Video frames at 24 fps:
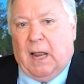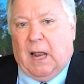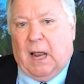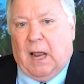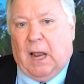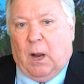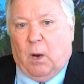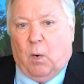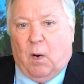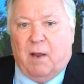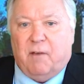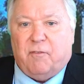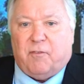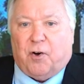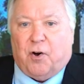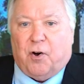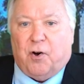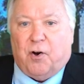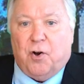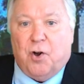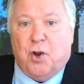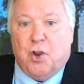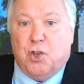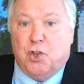
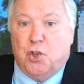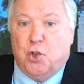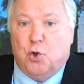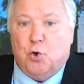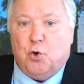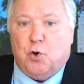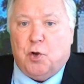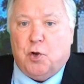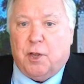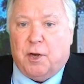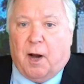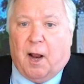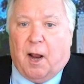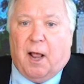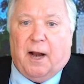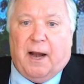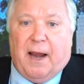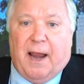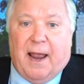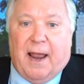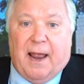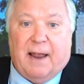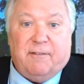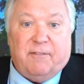However, you cannot
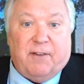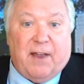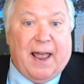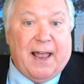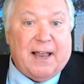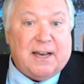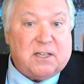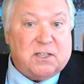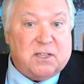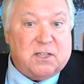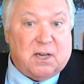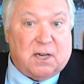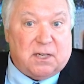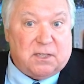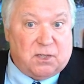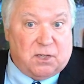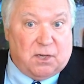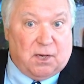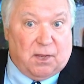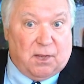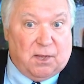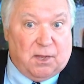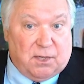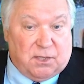have access
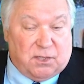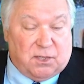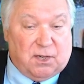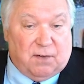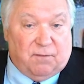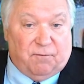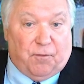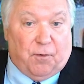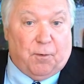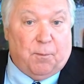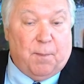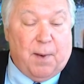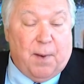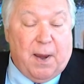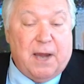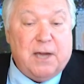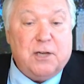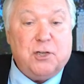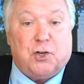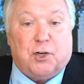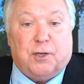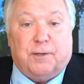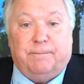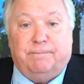to this
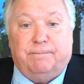information.